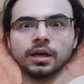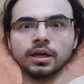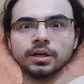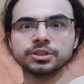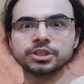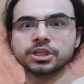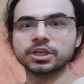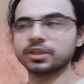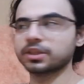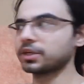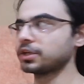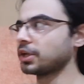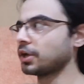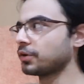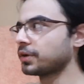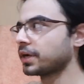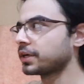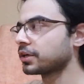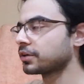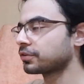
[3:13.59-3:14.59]
She doesn't
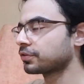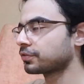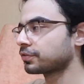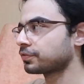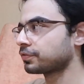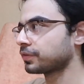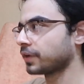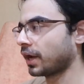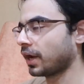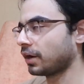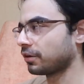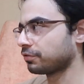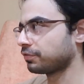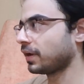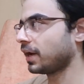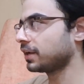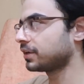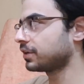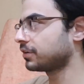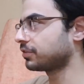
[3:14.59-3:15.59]
know that her
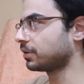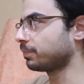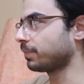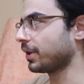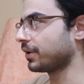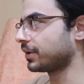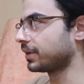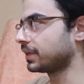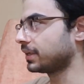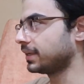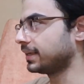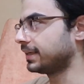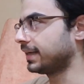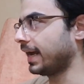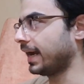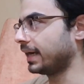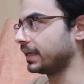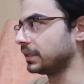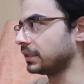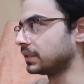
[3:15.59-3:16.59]
father's apparently
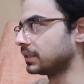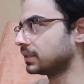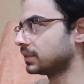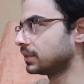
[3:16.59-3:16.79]
dead.